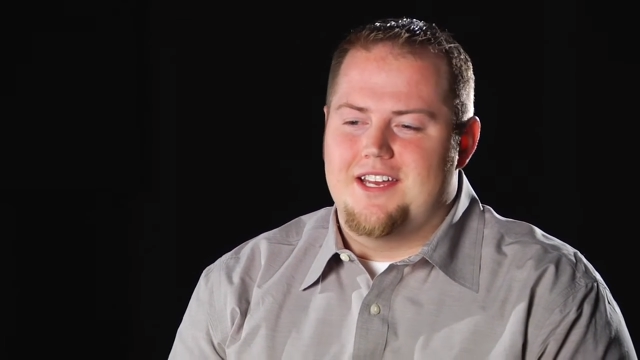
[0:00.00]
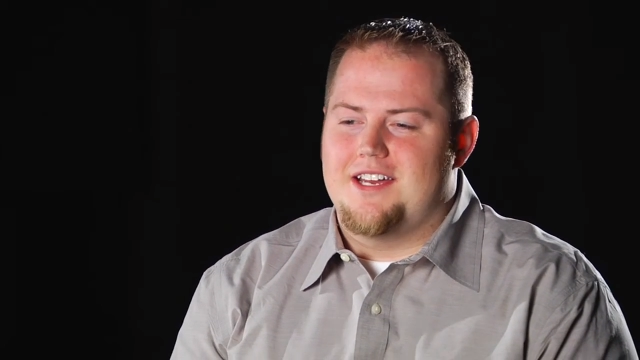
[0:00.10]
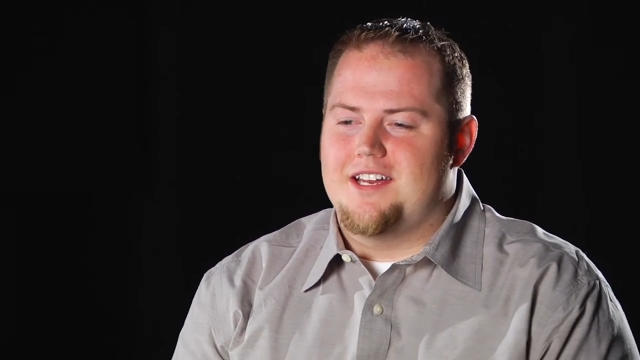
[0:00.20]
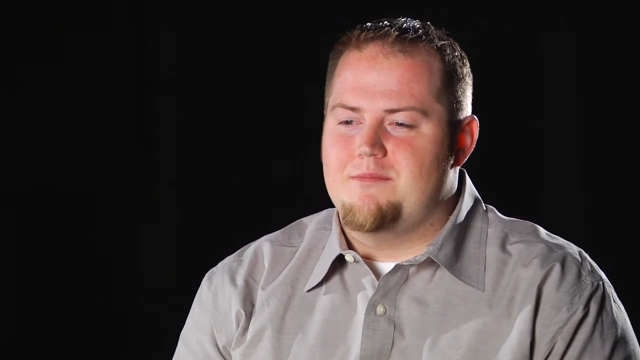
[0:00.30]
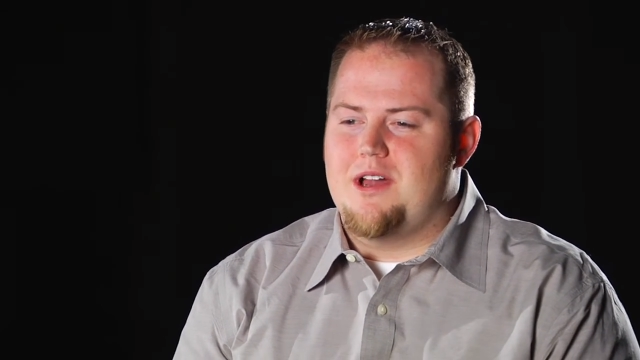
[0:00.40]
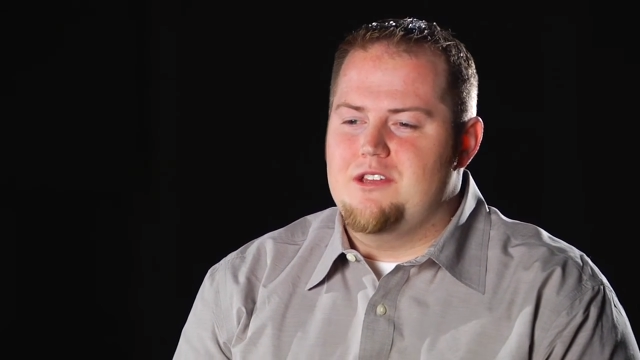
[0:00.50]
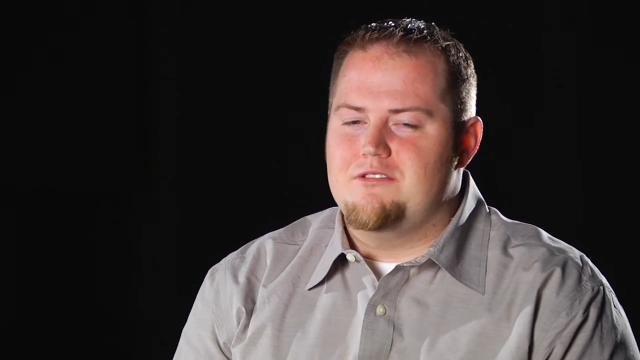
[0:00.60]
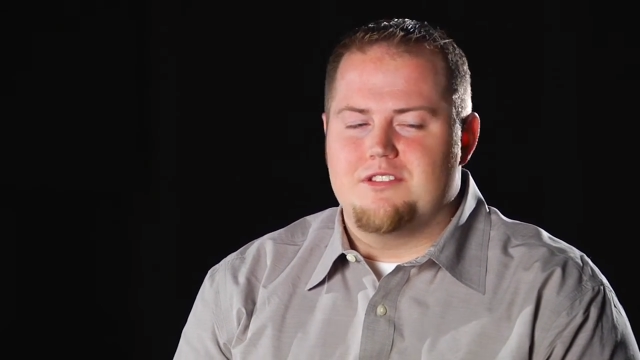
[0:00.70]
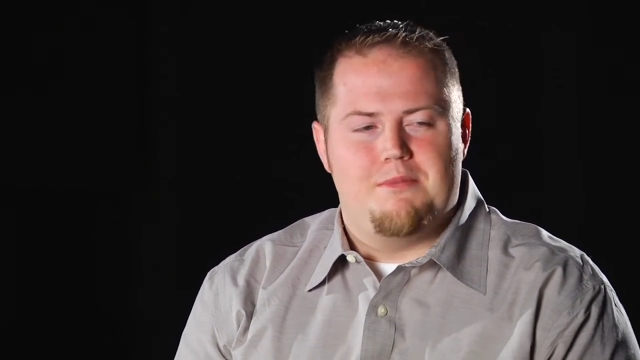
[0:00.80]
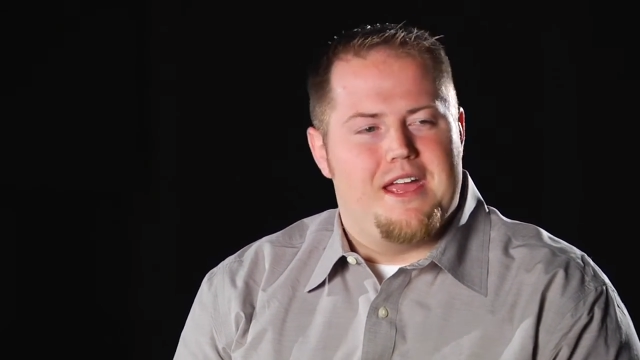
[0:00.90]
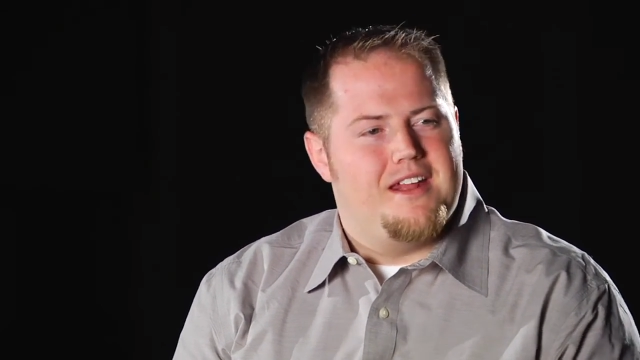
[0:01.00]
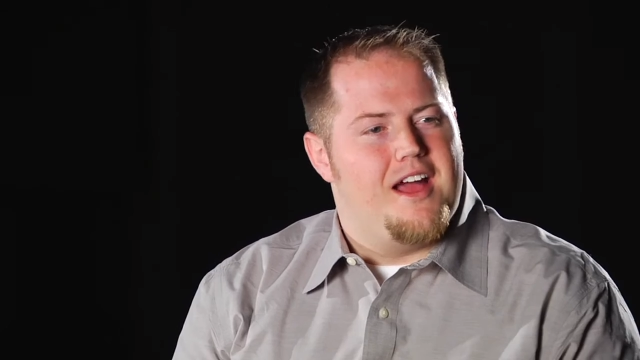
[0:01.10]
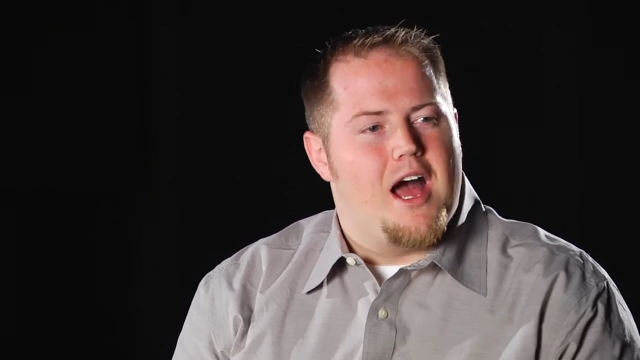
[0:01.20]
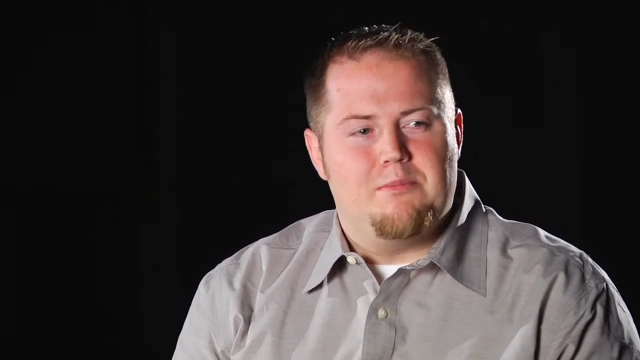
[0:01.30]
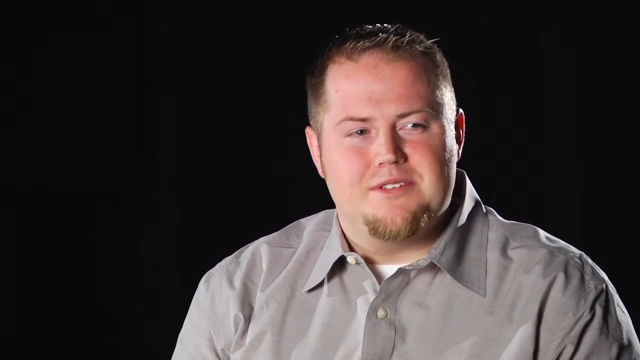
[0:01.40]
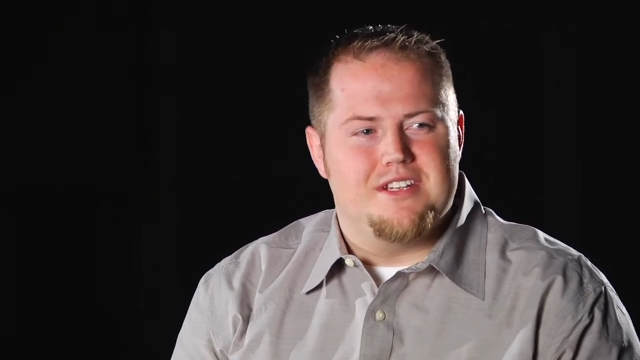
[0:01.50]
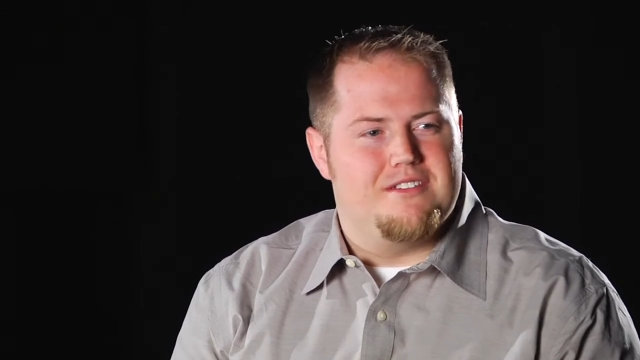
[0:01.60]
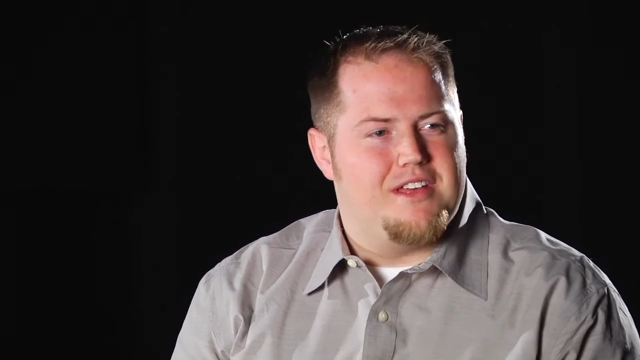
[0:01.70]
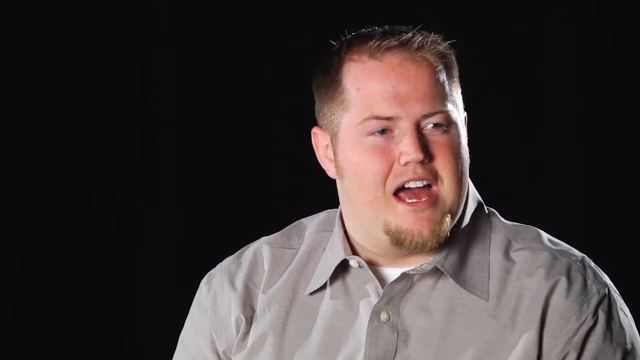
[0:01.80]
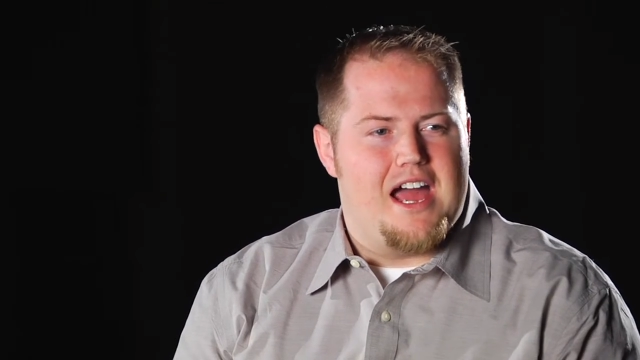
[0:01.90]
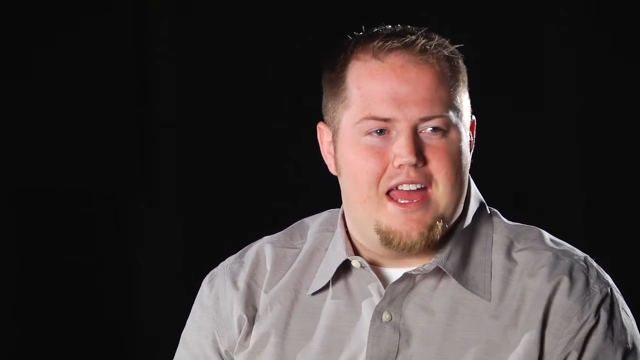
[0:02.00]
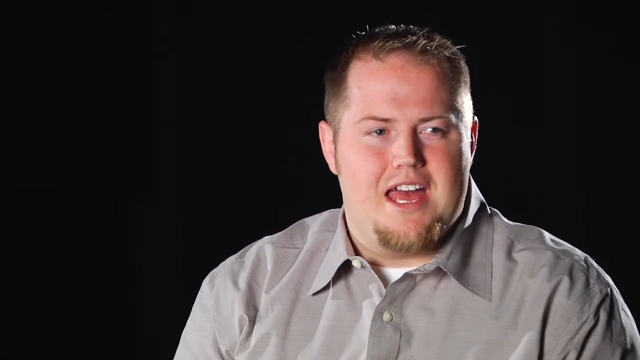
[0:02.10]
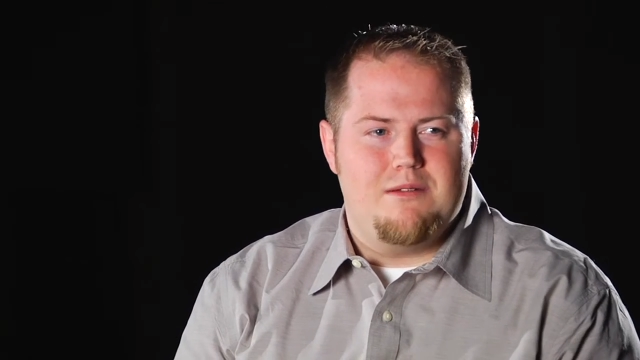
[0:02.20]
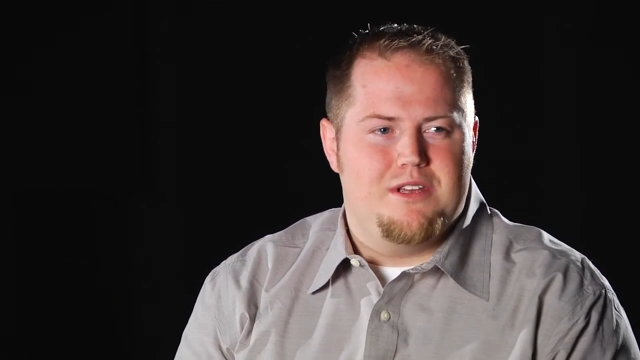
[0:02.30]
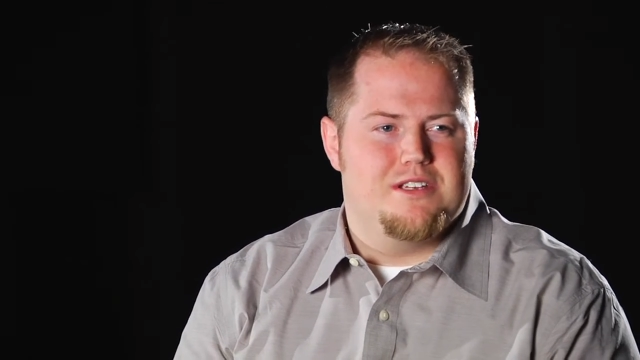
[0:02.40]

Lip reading: I usually pan it opposite of the hi-hat